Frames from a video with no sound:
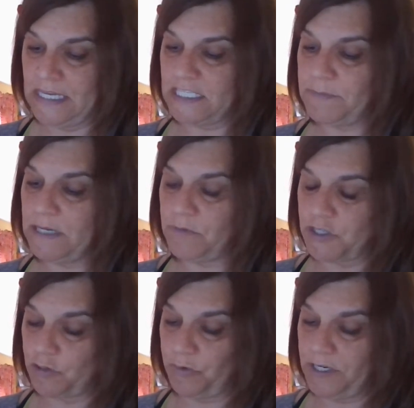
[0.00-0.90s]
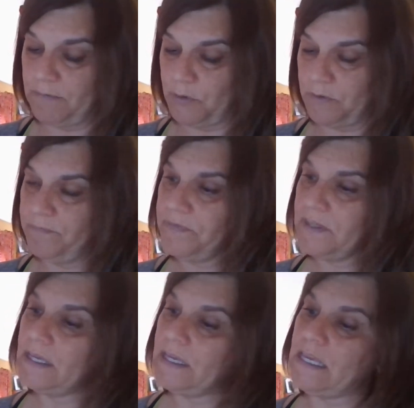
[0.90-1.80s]
Speed was agreeable,
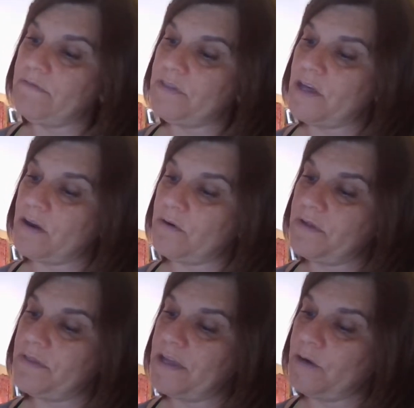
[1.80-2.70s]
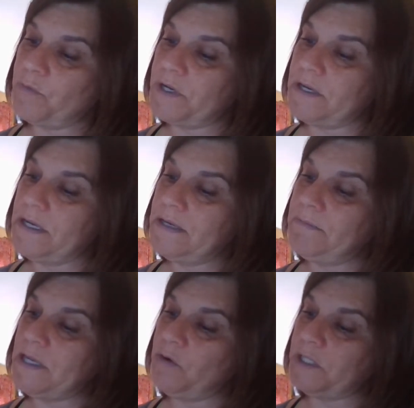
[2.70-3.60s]
even though there would
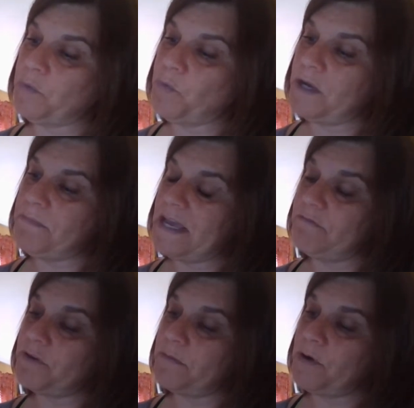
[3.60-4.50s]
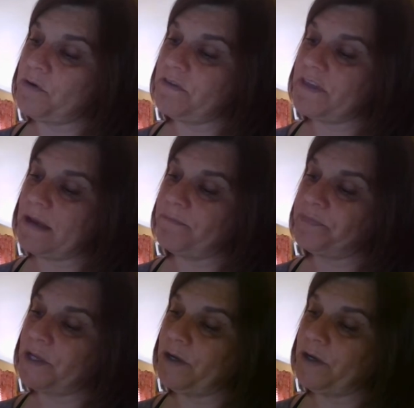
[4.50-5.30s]
be only one bed for the both of them.